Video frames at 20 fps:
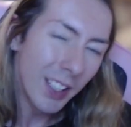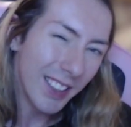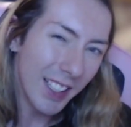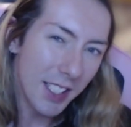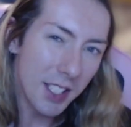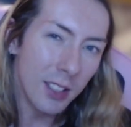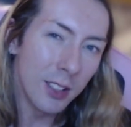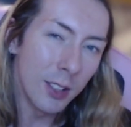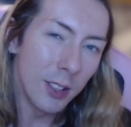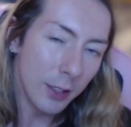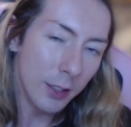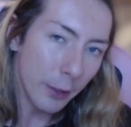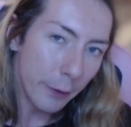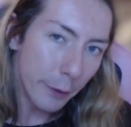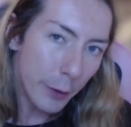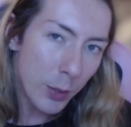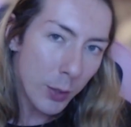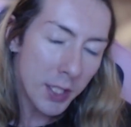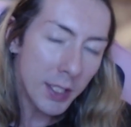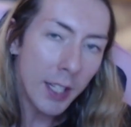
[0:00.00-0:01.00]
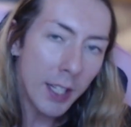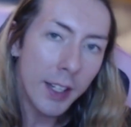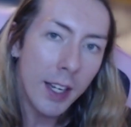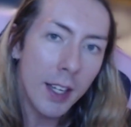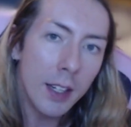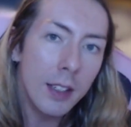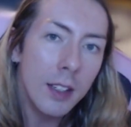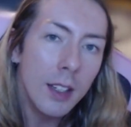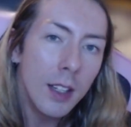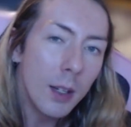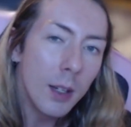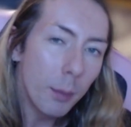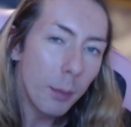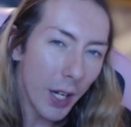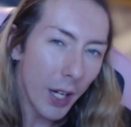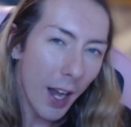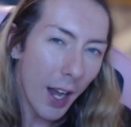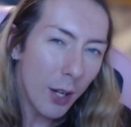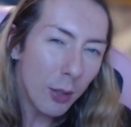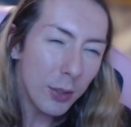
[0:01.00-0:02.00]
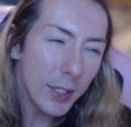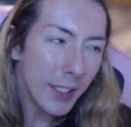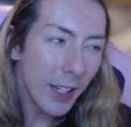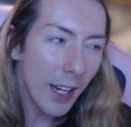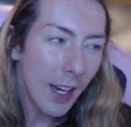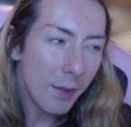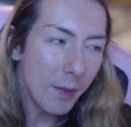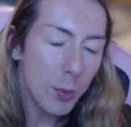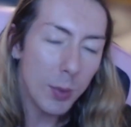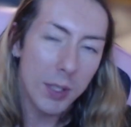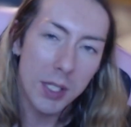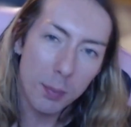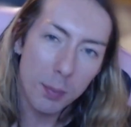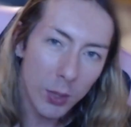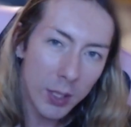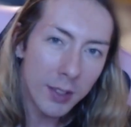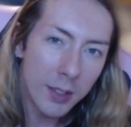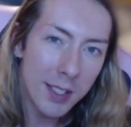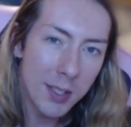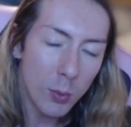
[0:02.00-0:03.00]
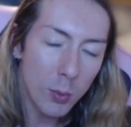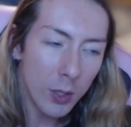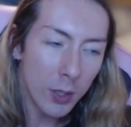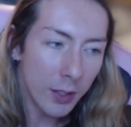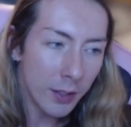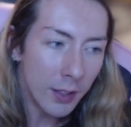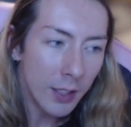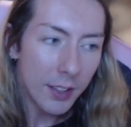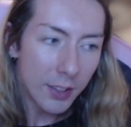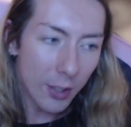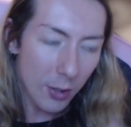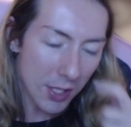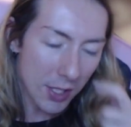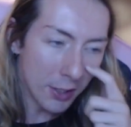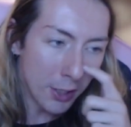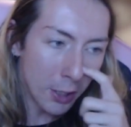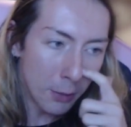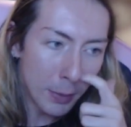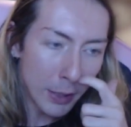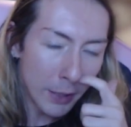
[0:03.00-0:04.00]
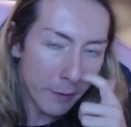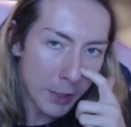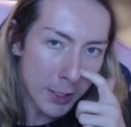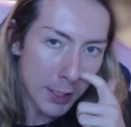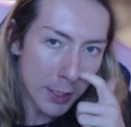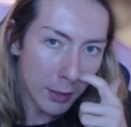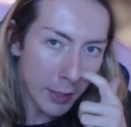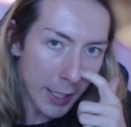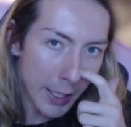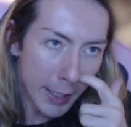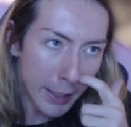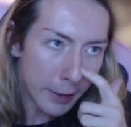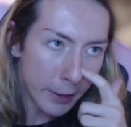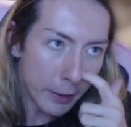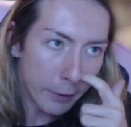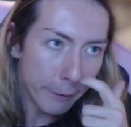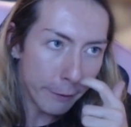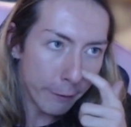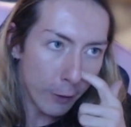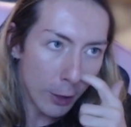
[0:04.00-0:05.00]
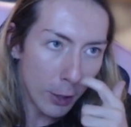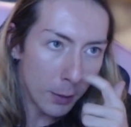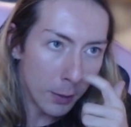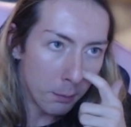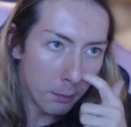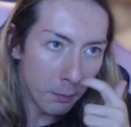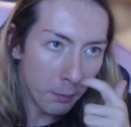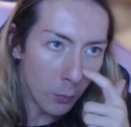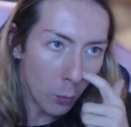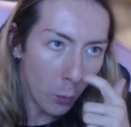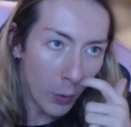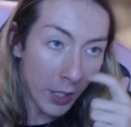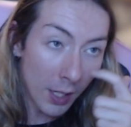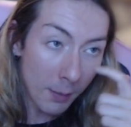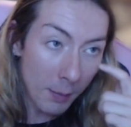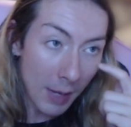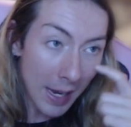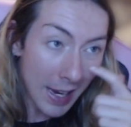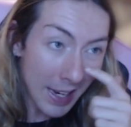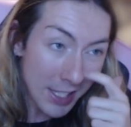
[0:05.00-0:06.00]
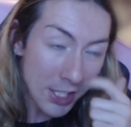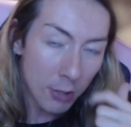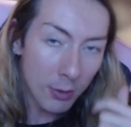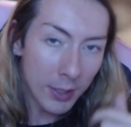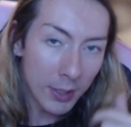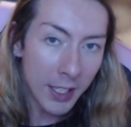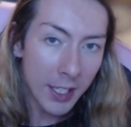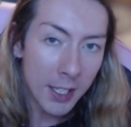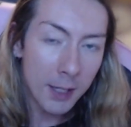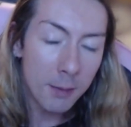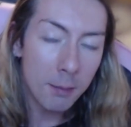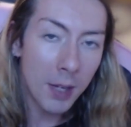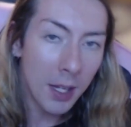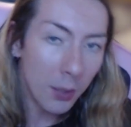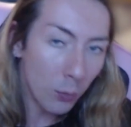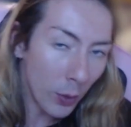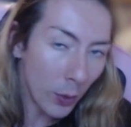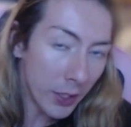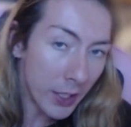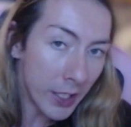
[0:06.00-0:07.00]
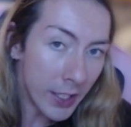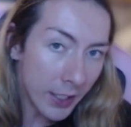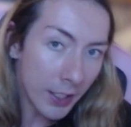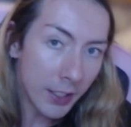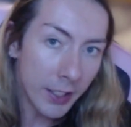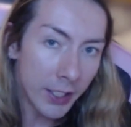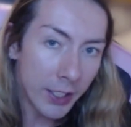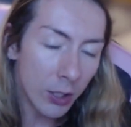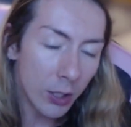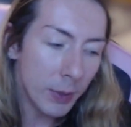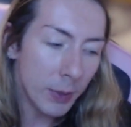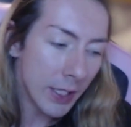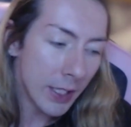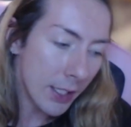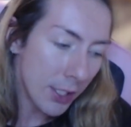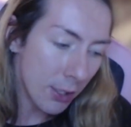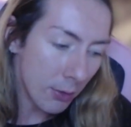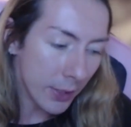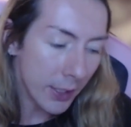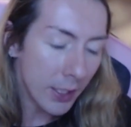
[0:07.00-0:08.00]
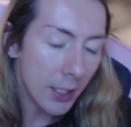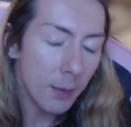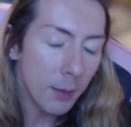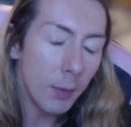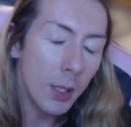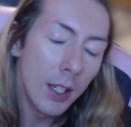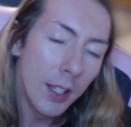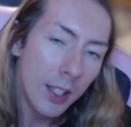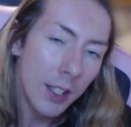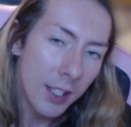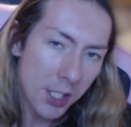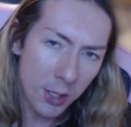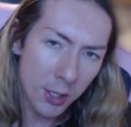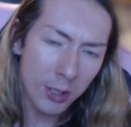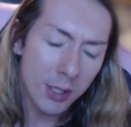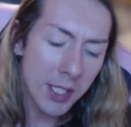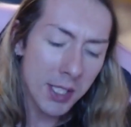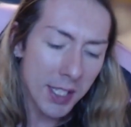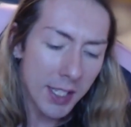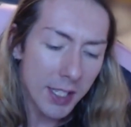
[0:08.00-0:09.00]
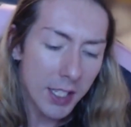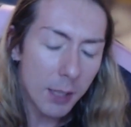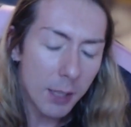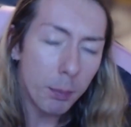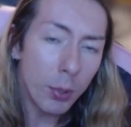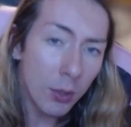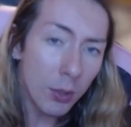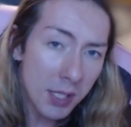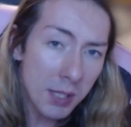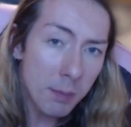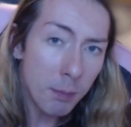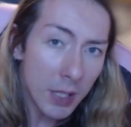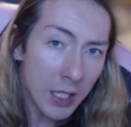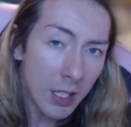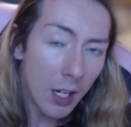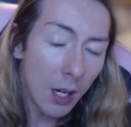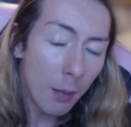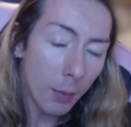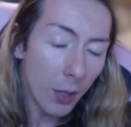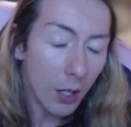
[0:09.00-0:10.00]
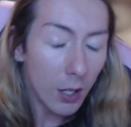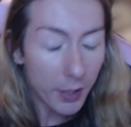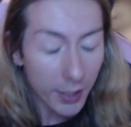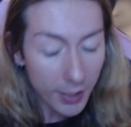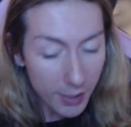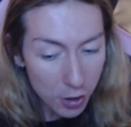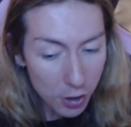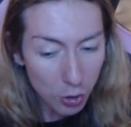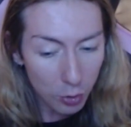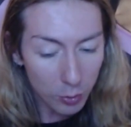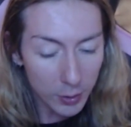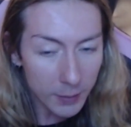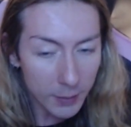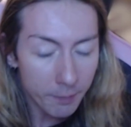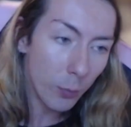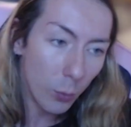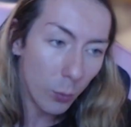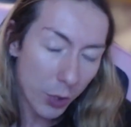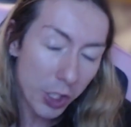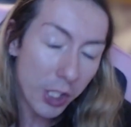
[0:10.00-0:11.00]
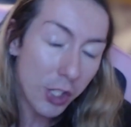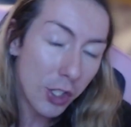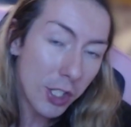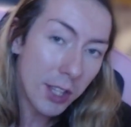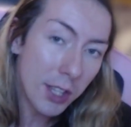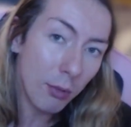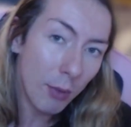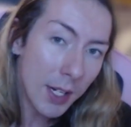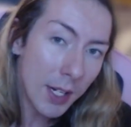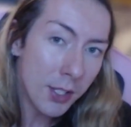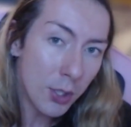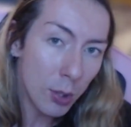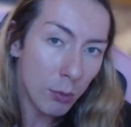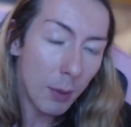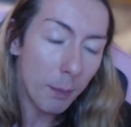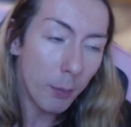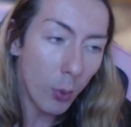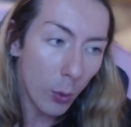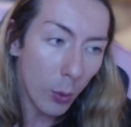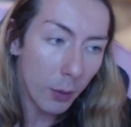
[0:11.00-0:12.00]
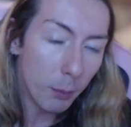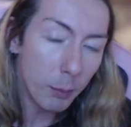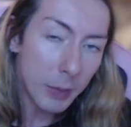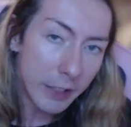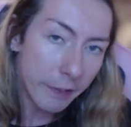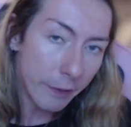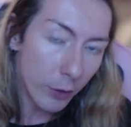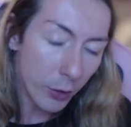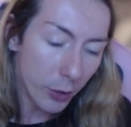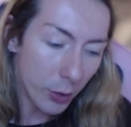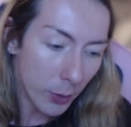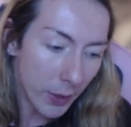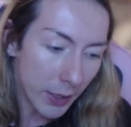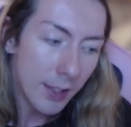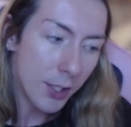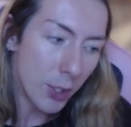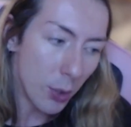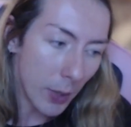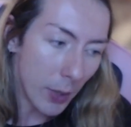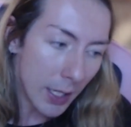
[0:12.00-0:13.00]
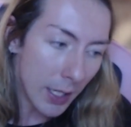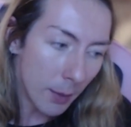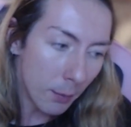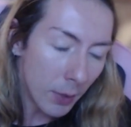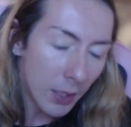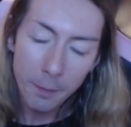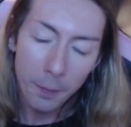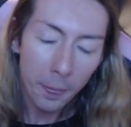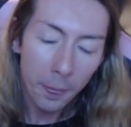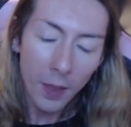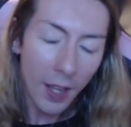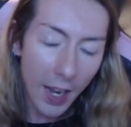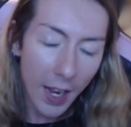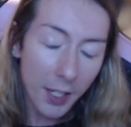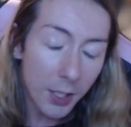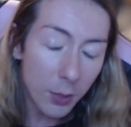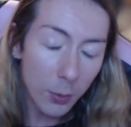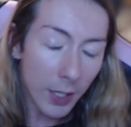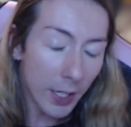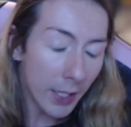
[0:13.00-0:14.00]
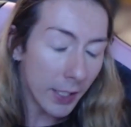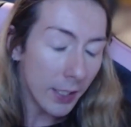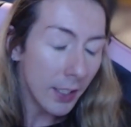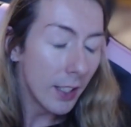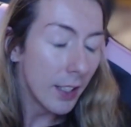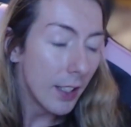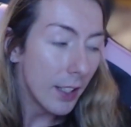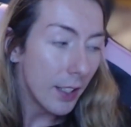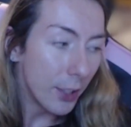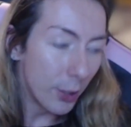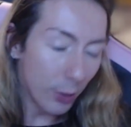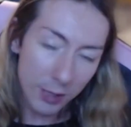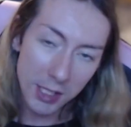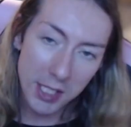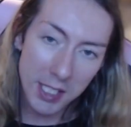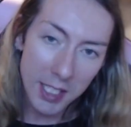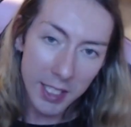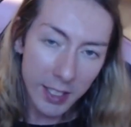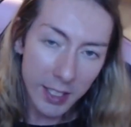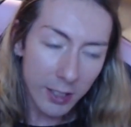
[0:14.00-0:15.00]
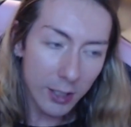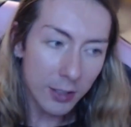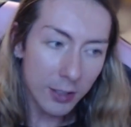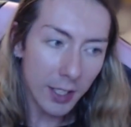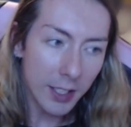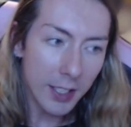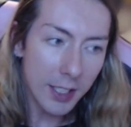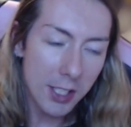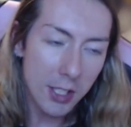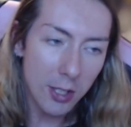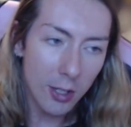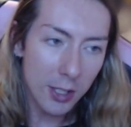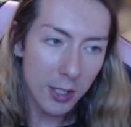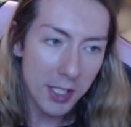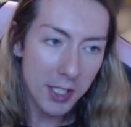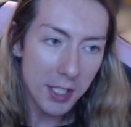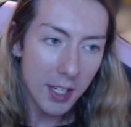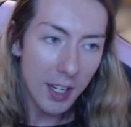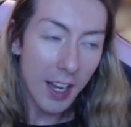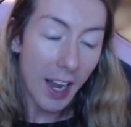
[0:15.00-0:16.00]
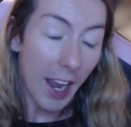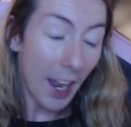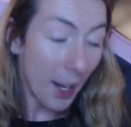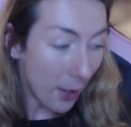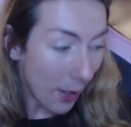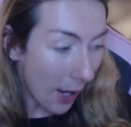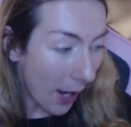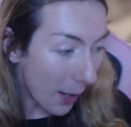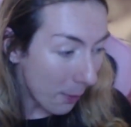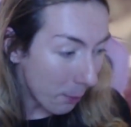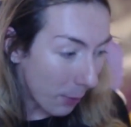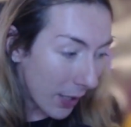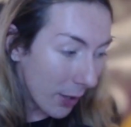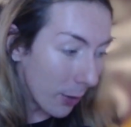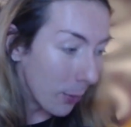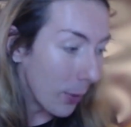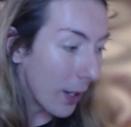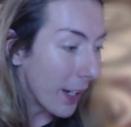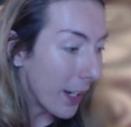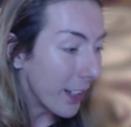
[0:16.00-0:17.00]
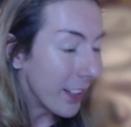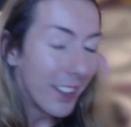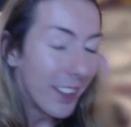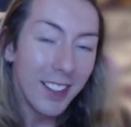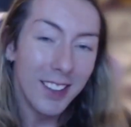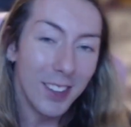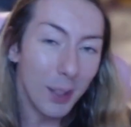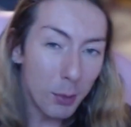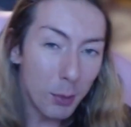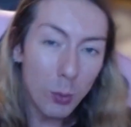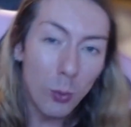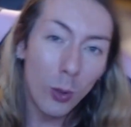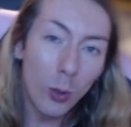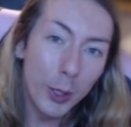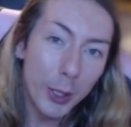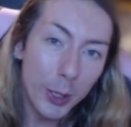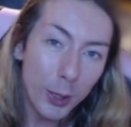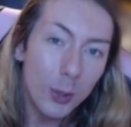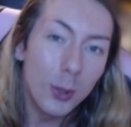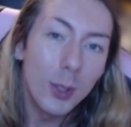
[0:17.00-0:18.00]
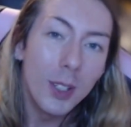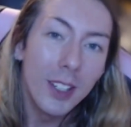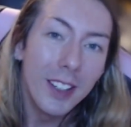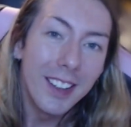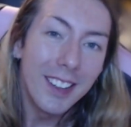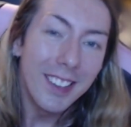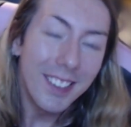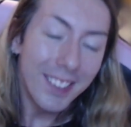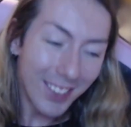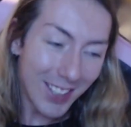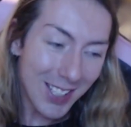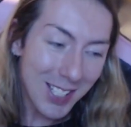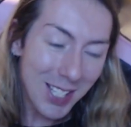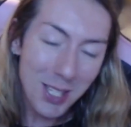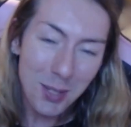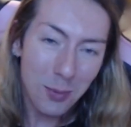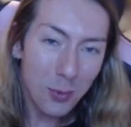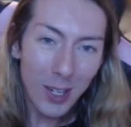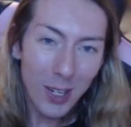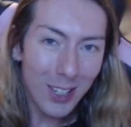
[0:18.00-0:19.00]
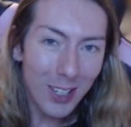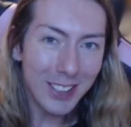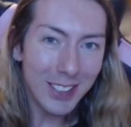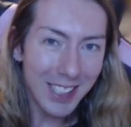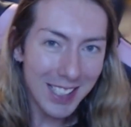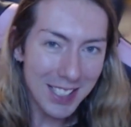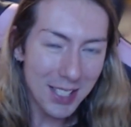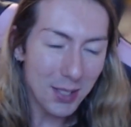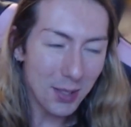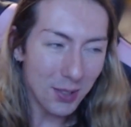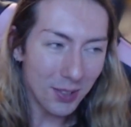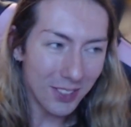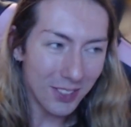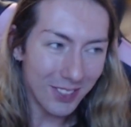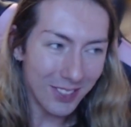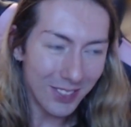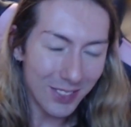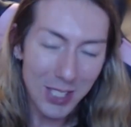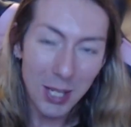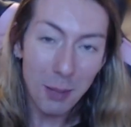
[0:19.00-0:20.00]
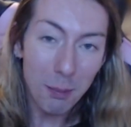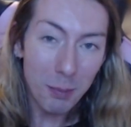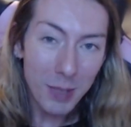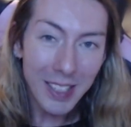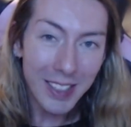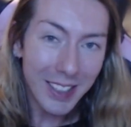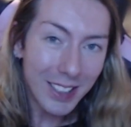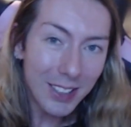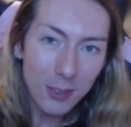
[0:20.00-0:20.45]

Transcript: Gets a little confusing again, but I don't think I have to explain this one. There's a little bit of a delay from when I'm answering him and when he can hear me answering him. So you'll see, he pulls me up on his stream, which he just threatened to report me for doing to him. Anyway, you'll see here that he starts, and and by the way, let me warn you, this is where it gets, to me,